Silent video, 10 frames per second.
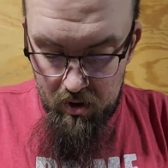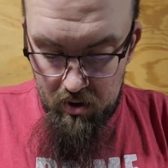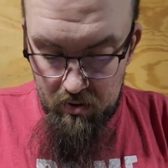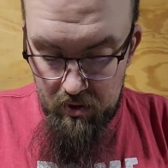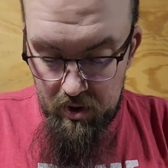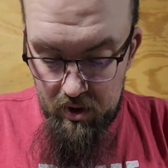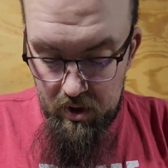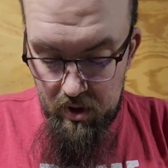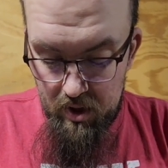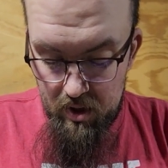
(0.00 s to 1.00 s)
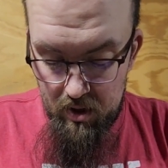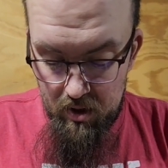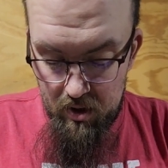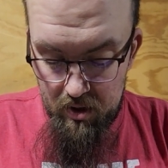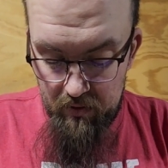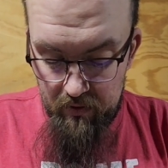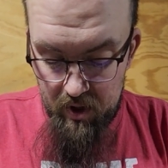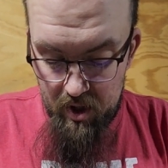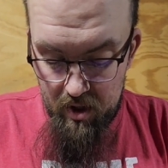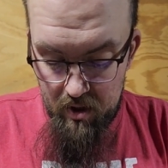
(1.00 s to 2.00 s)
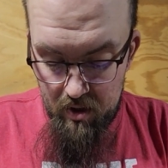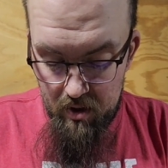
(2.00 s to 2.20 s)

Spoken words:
Switch it on to fire,